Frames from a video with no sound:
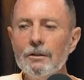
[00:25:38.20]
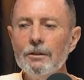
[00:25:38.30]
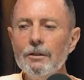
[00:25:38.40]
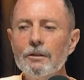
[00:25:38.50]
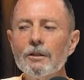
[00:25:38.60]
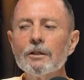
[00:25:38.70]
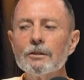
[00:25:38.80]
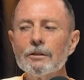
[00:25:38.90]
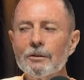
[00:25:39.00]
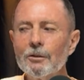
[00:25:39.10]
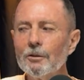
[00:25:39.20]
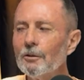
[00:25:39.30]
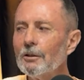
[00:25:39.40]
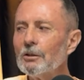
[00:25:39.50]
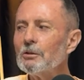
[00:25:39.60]
you guys should
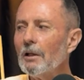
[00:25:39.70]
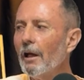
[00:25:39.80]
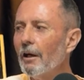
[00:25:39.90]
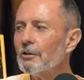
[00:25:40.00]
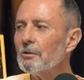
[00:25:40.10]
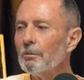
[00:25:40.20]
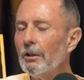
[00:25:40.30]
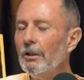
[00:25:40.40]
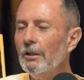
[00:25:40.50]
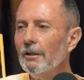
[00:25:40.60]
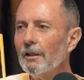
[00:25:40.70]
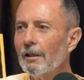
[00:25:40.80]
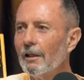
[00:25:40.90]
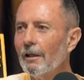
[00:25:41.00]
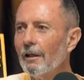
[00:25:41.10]
call this the House of Byrne.
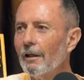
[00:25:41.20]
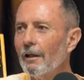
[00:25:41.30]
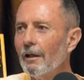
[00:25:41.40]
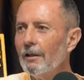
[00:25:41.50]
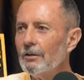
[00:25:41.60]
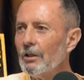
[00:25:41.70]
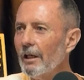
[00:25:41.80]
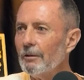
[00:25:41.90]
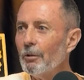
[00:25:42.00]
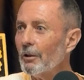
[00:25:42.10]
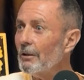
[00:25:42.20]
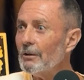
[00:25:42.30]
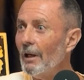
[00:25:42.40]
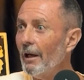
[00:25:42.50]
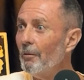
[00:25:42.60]
And Jake put it
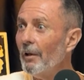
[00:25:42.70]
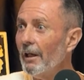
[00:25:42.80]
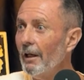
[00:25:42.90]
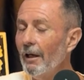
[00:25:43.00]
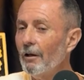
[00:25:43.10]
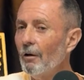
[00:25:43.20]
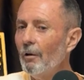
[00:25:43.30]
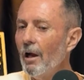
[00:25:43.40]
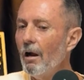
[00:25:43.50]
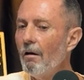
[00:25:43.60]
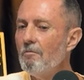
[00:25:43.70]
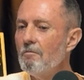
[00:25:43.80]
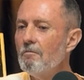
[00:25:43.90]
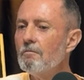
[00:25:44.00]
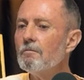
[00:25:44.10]
at me, and I went,
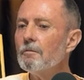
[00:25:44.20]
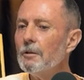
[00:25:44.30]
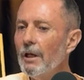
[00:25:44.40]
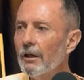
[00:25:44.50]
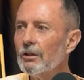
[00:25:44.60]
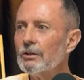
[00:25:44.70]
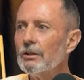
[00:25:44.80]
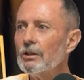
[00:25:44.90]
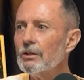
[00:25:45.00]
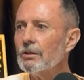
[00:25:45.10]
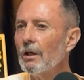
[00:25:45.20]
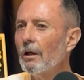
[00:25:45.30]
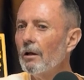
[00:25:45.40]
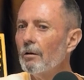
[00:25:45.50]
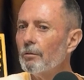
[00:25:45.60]
yeah, because it just
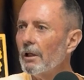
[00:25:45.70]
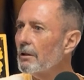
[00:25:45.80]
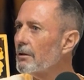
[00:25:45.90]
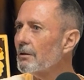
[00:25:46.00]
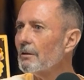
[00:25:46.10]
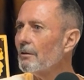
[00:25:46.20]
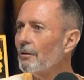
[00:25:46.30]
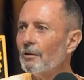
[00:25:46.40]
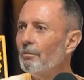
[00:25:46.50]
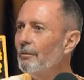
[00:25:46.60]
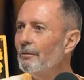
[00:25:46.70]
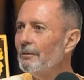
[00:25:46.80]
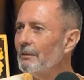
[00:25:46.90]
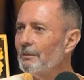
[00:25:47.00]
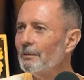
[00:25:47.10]
brings all the
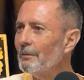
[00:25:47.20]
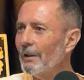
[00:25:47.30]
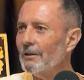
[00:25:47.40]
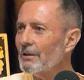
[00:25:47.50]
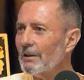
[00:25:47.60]
Byrnes